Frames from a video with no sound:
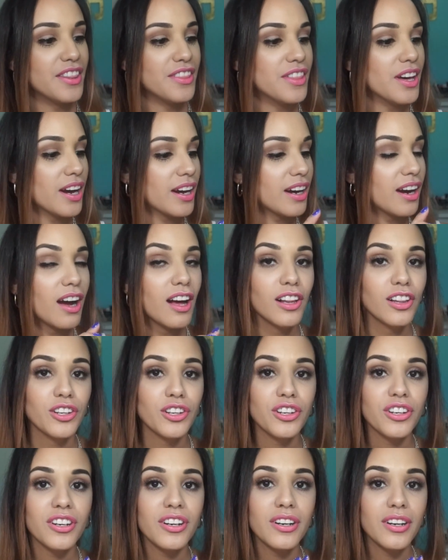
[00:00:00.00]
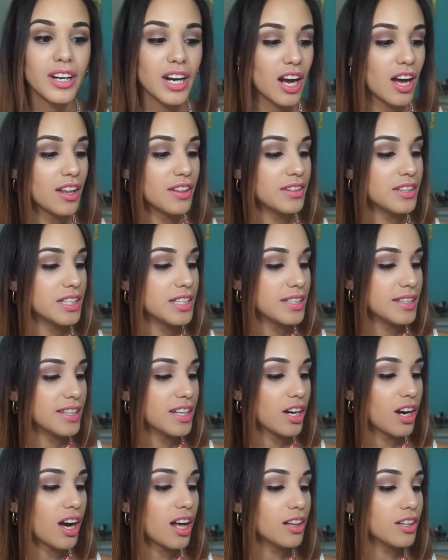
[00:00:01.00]
the color on
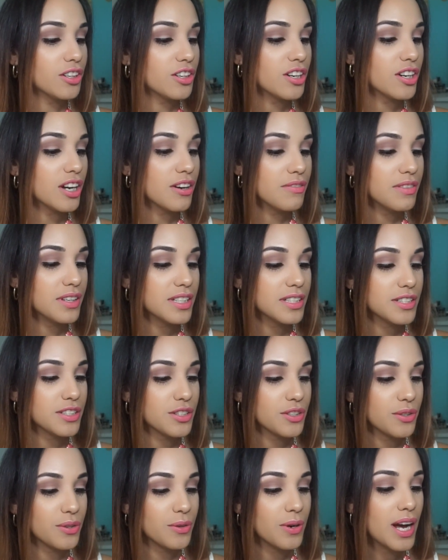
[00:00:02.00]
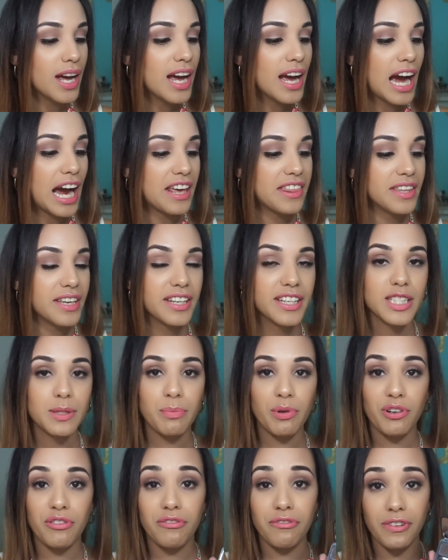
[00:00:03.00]
the color of these two, I think, is
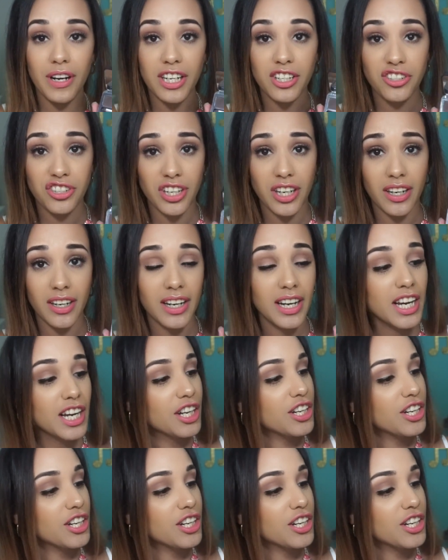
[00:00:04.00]
perfection.